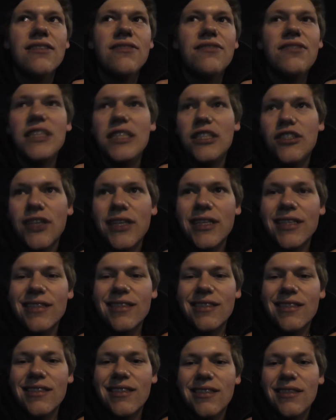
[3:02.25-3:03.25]
fizzy
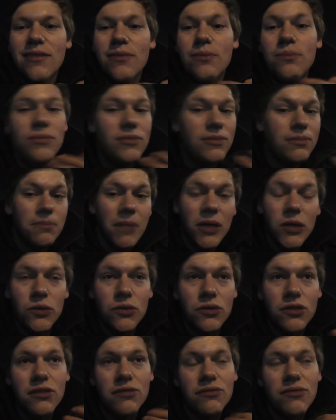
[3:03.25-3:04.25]
drinks,
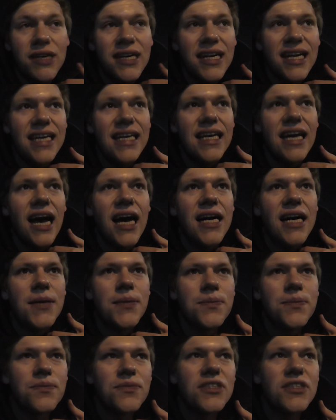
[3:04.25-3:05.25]
milk really
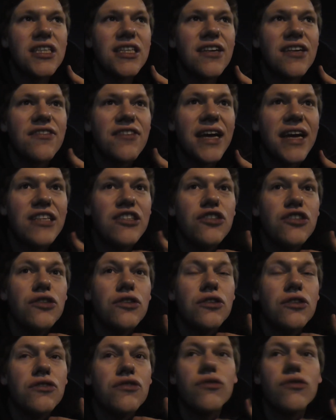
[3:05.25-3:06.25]
can affect
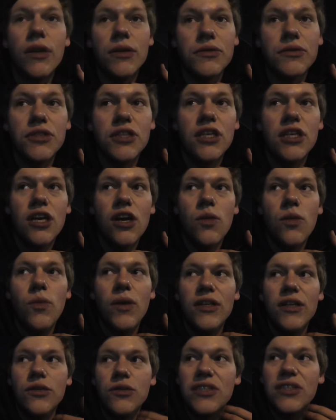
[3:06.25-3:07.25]
your throat
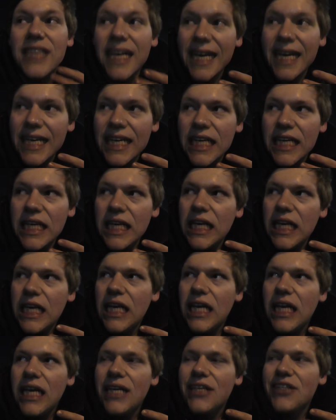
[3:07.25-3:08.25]
when you're singing.
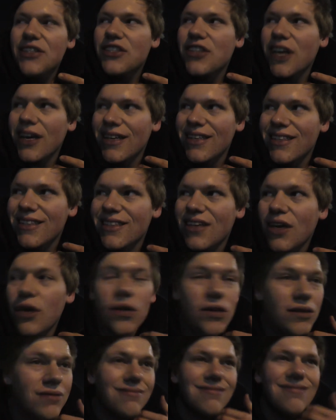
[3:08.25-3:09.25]

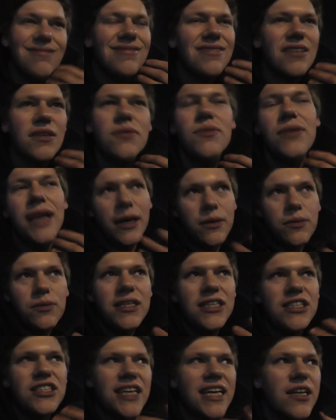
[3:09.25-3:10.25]

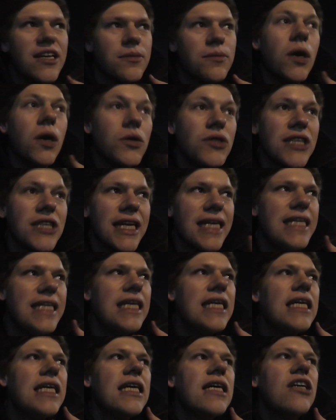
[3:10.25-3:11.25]
When you're singing mostly.
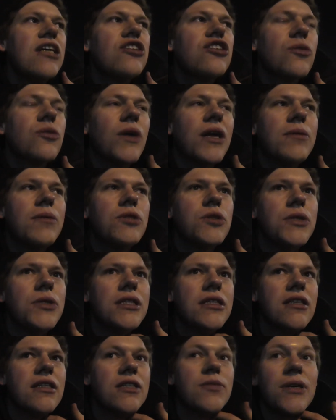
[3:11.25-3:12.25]
So when I'm
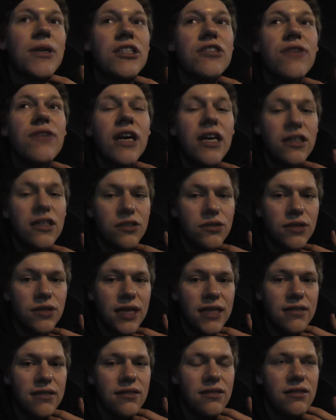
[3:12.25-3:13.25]
doing, especially rehearsal
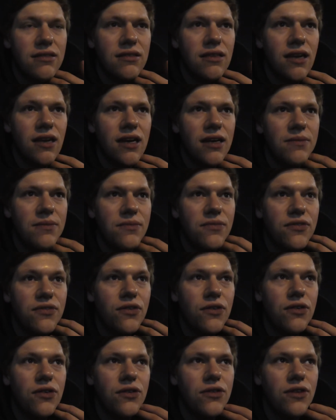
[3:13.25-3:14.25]
days,
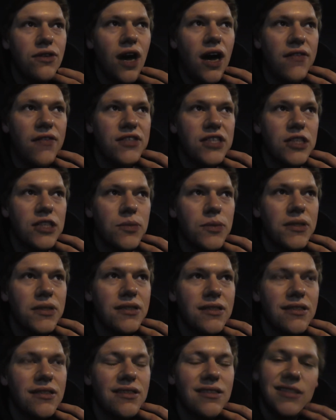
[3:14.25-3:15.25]
for half a
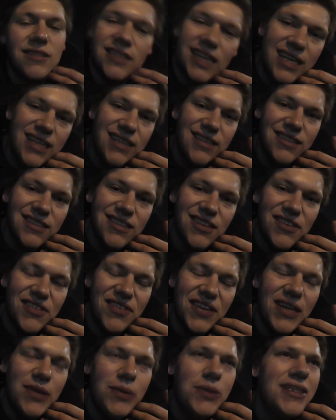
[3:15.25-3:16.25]
sixpence, tickets are
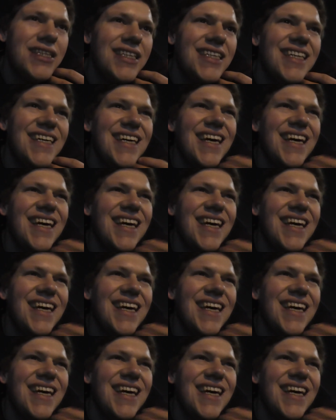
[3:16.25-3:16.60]
available.